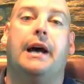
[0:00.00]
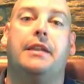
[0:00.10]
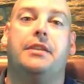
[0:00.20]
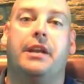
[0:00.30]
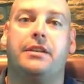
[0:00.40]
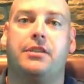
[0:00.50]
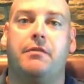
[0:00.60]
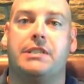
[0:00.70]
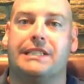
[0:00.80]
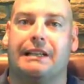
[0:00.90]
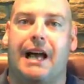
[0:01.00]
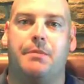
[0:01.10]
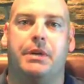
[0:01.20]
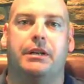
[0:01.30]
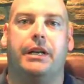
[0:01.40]
The next coverage is
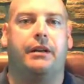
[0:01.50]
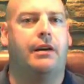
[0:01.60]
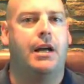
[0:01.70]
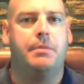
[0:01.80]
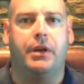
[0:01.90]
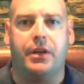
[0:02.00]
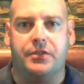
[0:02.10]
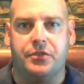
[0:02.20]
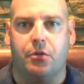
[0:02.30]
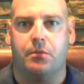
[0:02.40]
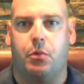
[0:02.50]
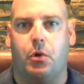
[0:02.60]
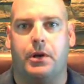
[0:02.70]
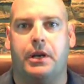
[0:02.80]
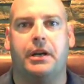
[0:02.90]
liability. Liability is so
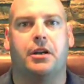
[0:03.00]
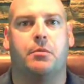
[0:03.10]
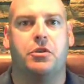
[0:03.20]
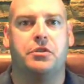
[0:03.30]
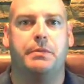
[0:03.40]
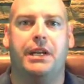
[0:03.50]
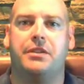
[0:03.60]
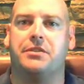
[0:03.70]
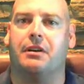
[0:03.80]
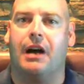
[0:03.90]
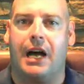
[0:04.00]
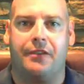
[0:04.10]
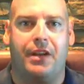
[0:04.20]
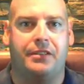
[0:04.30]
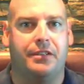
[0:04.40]
important. In a commercial building, there's a lot of
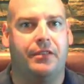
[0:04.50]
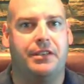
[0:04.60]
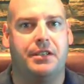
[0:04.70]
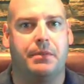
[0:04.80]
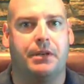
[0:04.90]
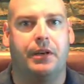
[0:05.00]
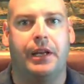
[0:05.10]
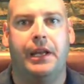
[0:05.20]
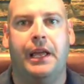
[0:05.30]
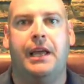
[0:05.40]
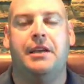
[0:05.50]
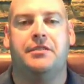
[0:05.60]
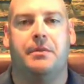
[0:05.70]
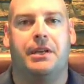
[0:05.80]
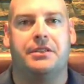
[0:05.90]
activity typically.
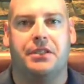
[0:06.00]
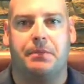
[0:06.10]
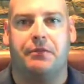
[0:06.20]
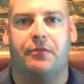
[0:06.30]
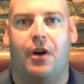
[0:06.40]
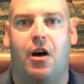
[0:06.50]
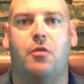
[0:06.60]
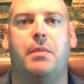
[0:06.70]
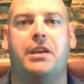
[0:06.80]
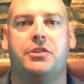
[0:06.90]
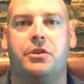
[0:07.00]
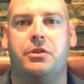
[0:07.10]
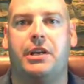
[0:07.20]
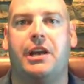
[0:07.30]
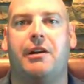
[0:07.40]
Someone can slip and fall. Make sure you
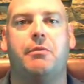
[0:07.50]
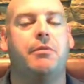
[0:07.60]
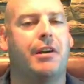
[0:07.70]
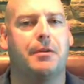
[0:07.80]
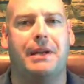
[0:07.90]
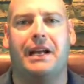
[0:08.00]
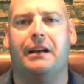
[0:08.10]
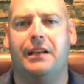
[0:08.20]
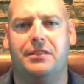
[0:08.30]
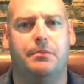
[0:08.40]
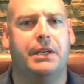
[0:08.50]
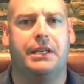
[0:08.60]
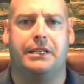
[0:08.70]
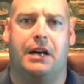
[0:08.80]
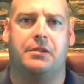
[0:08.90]
carry, we recommend at least $1
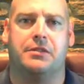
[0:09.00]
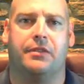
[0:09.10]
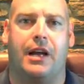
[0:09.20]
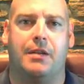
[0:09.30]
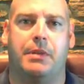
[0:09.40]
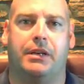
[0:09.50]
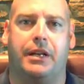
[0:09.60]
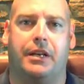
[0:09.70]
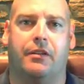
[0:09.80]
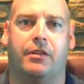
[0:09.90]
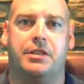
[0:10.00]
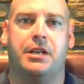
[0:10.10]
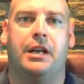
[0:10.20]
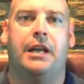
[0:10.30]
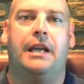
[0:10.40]
million of liability coverage
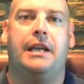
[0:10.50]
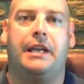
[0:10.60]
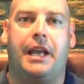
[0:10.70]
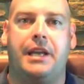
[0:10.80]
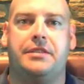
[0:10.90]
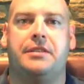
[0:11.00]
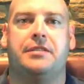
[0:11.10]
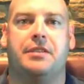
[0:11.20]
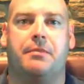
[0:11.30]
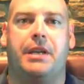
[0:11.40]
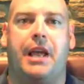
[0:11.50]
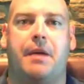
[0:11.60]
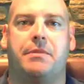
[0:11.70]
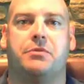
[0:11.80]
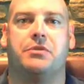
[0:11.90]
in case something
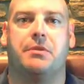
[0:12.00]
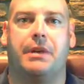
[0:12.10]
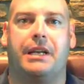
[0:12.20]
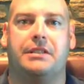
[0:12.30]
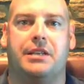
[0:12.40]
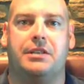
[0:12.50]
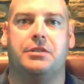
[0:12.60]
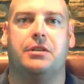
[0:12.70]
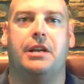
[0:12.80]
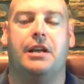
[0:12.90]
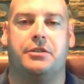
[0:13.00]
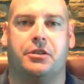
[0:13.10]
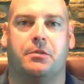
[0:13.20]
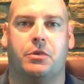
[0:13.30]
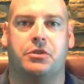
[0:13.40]
happens where somebody gets injured at your
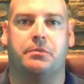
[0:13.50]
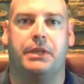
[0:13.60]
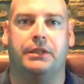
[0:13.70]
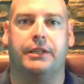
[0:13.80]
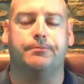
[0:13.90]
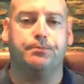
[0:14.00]
commercial building.